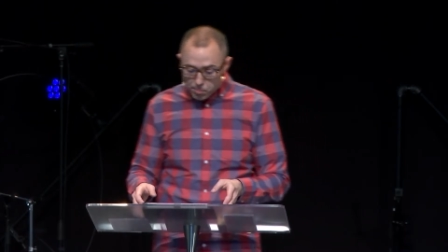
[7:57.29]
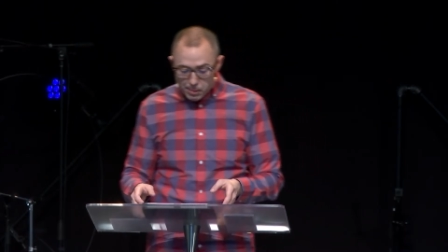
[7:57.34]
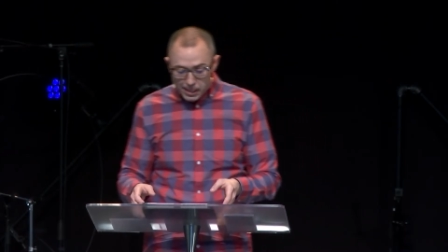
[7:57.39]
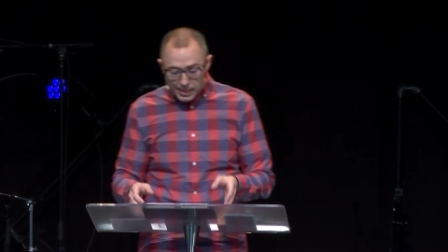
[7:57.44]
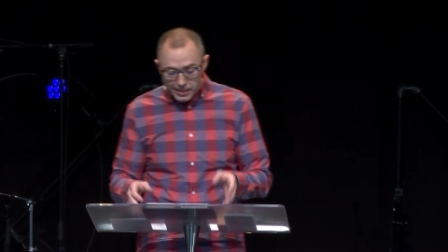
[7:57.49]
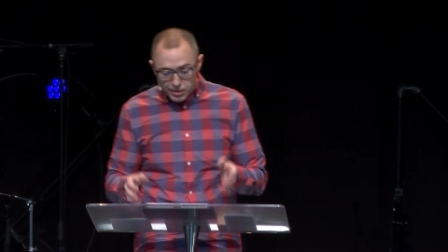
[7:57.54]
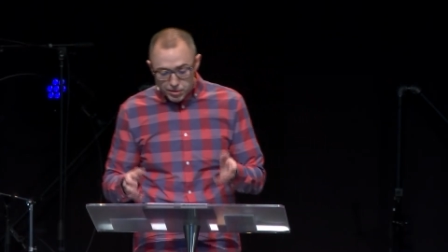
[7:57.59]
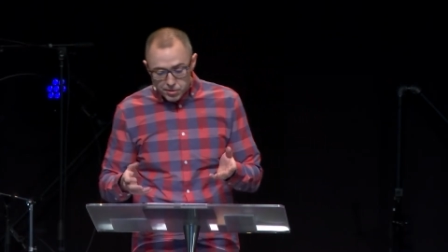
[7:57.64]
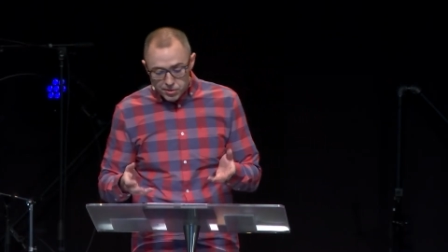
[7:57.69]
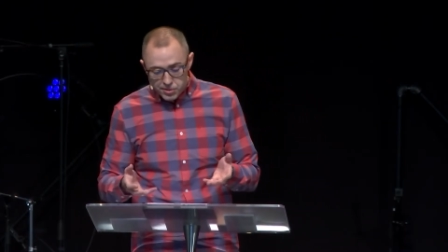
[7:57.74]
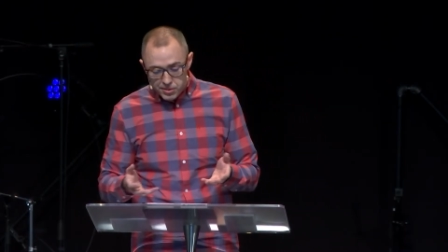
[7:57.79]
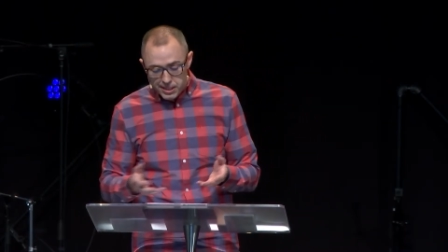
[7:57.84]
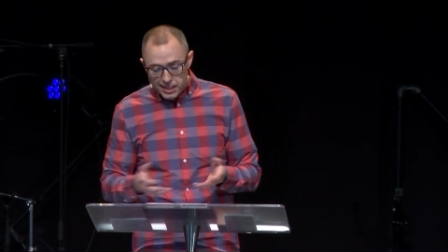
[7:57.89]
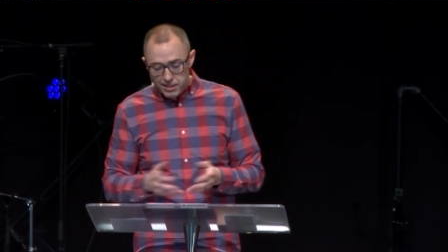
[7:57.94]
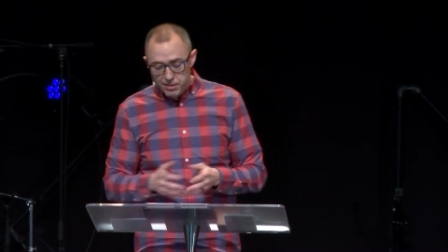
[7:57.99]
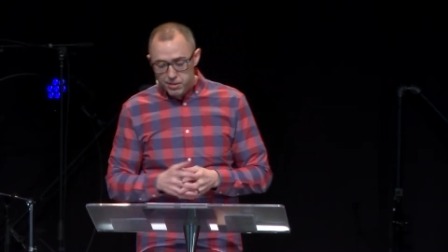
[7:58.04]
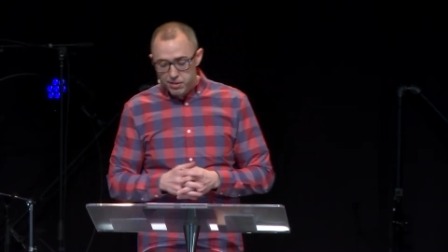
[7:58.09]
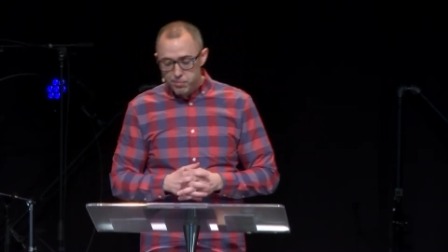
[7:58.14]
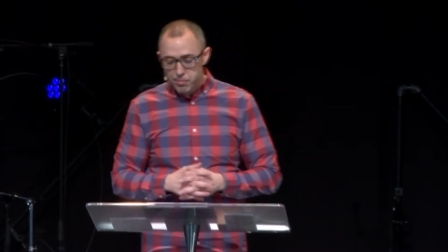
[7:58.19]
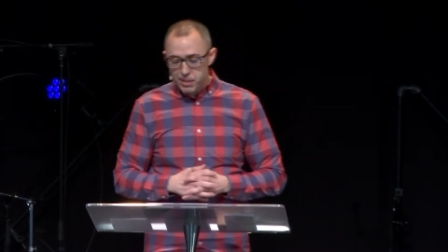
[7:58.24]
By your
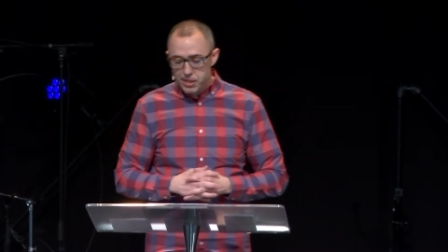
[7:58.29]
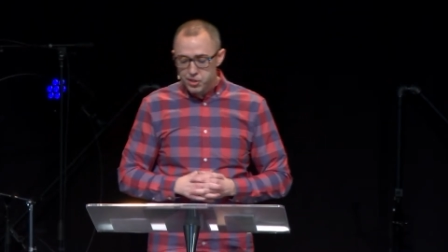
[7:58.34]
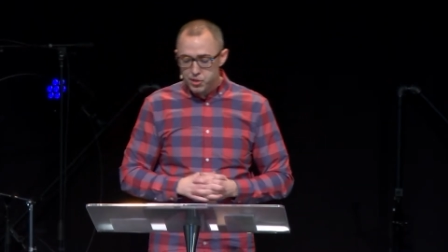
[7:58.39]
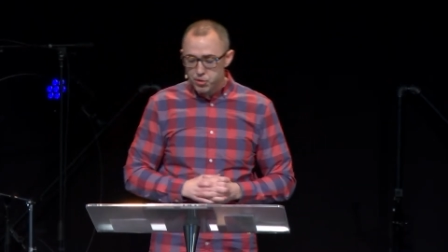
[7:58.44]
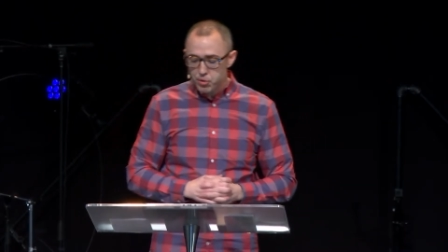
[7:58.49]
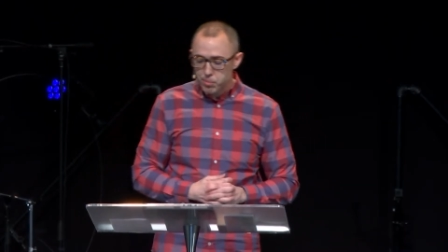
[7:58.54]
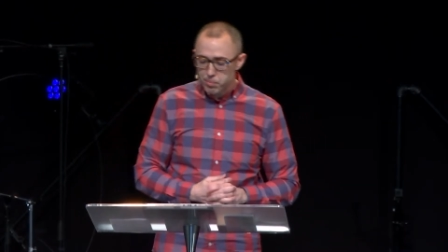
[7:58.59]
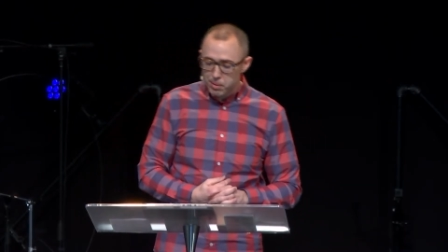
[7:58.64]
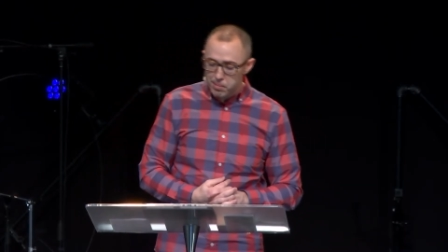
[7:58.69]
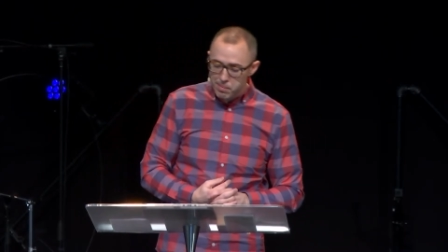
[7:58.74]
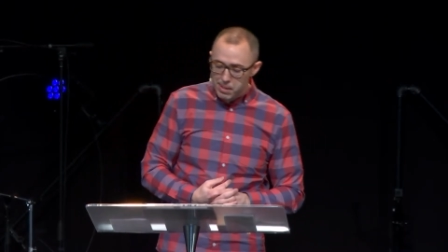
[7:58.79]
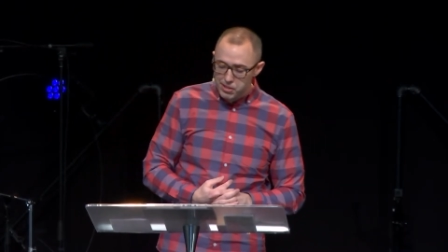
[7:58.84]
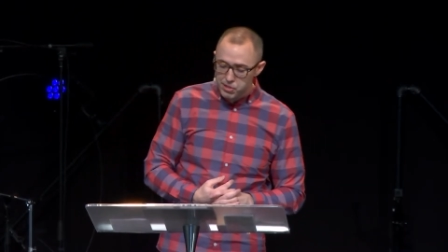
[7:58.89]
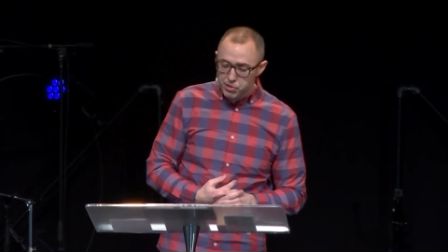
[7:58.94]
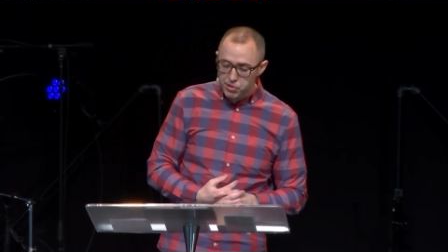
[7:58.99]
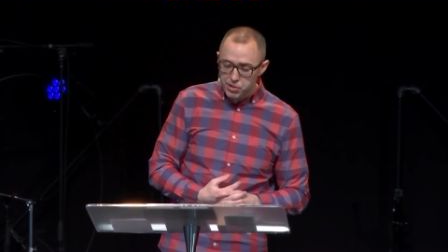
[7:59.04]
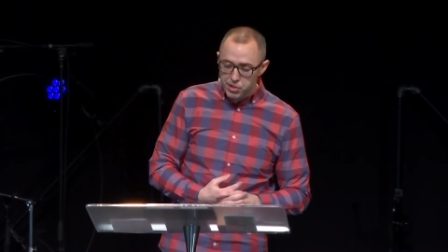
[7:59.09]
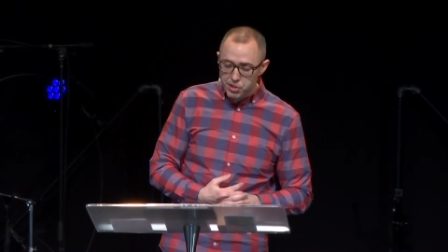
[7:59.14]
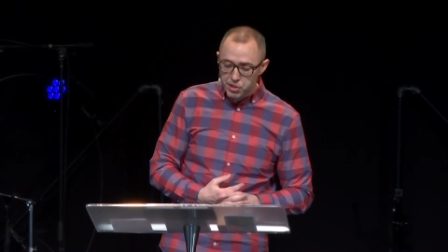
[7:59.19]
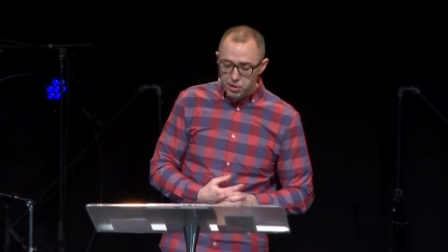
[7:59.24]
standard of measure, it will be
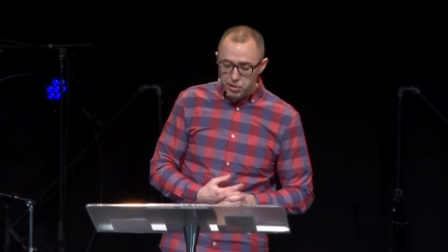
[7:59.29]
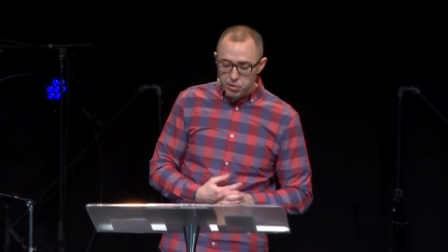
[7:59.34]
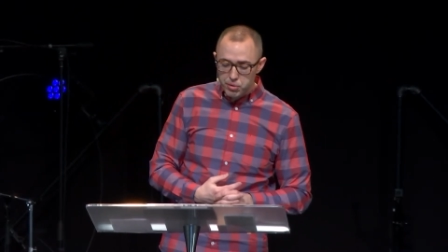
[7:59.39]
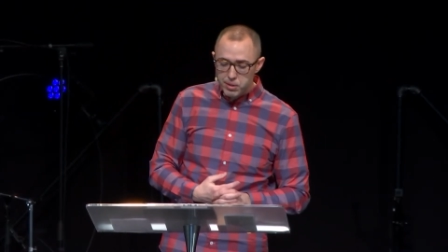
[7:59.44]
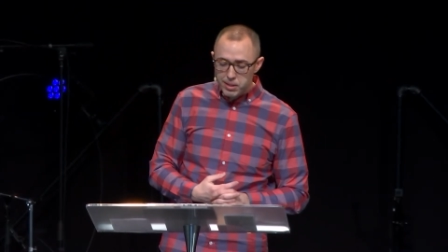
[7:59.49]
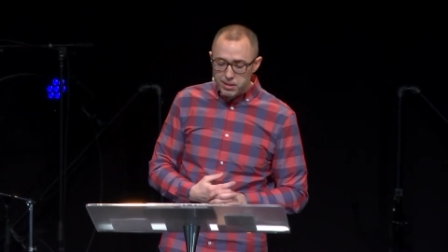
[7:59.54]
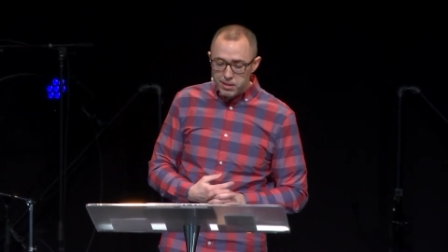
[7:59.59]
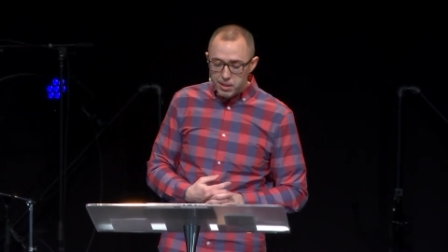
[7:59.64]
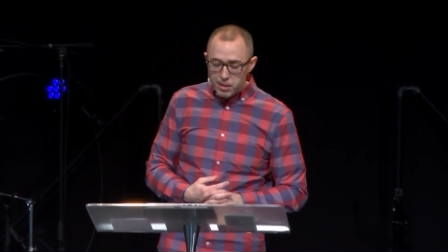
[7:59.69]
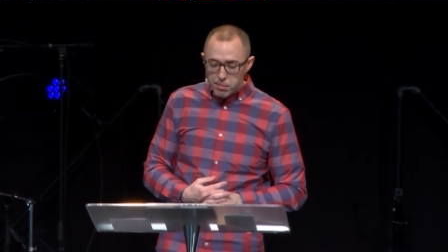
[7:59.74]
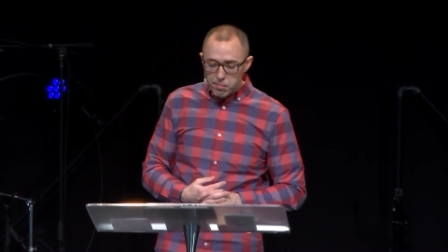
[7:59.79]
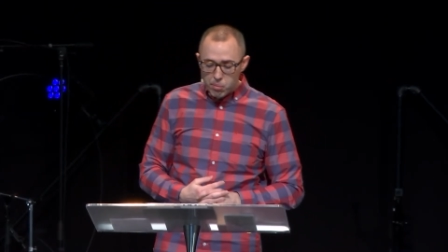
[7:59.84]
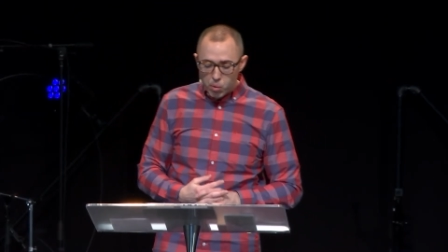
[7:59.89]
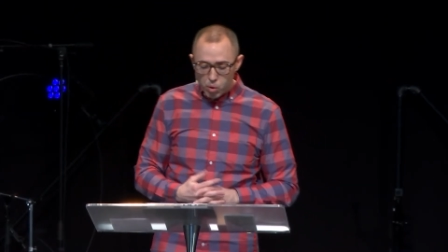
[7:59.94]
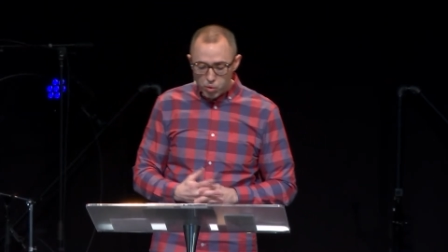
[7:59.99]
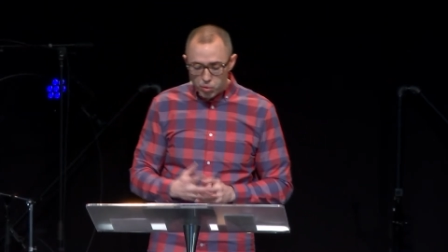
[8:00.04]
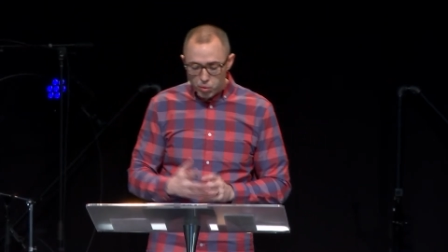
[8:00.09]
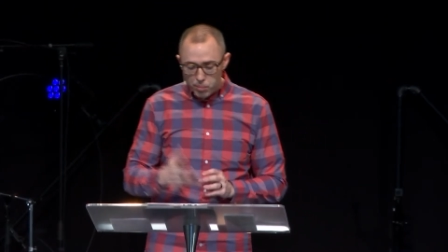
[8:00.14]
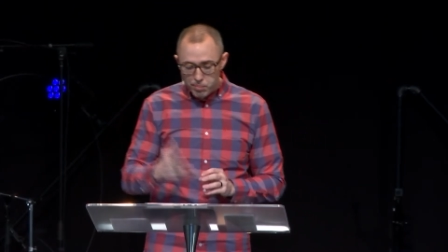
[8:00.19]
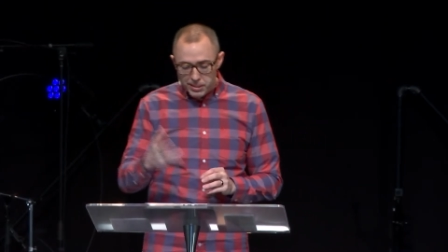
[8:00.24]
measured to you, and
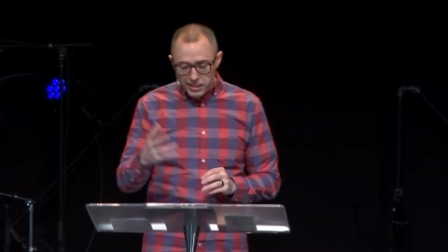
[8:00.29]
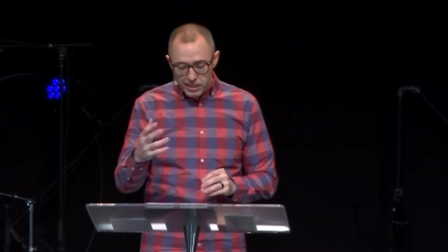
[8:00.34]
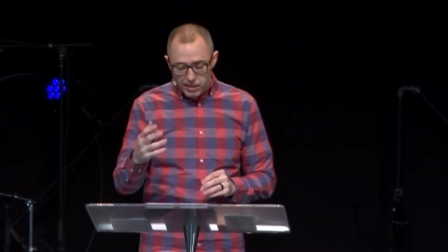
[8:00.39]
more will be